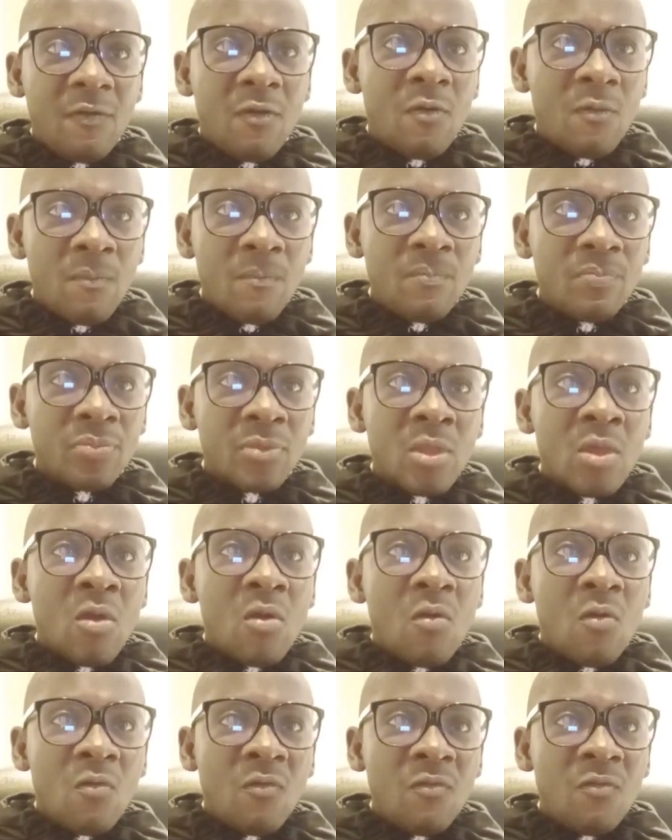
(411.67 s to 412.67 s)
form
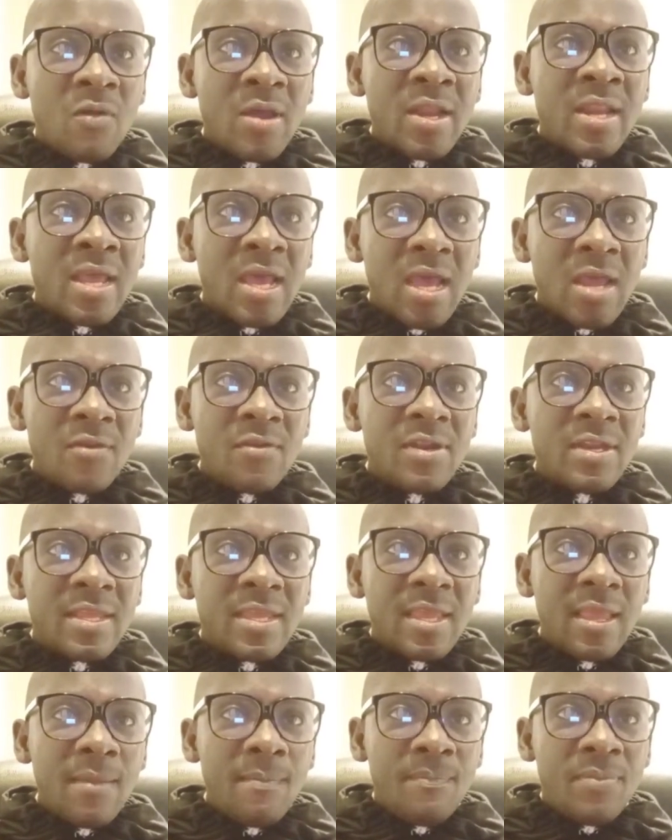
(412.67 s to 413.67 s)
of
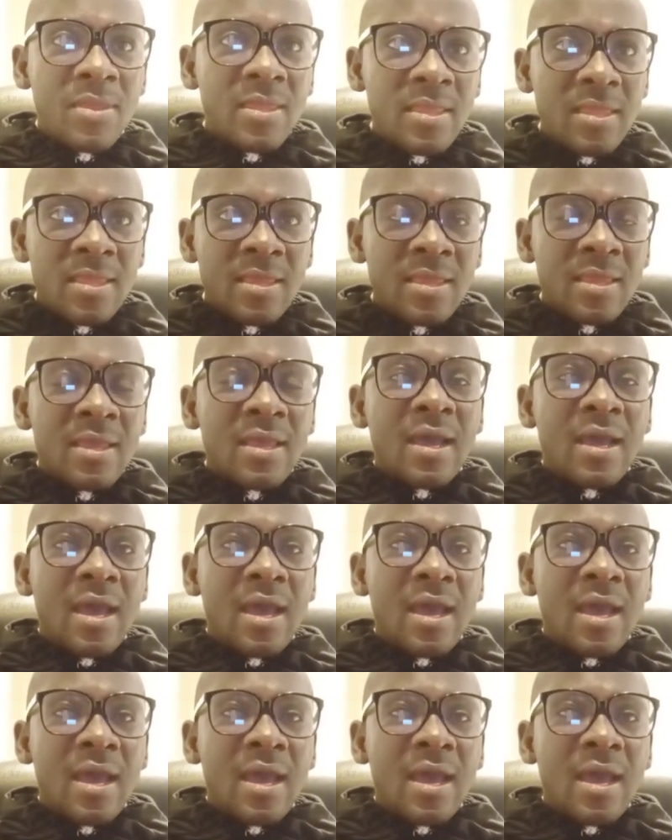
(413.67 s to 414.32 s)
100 KP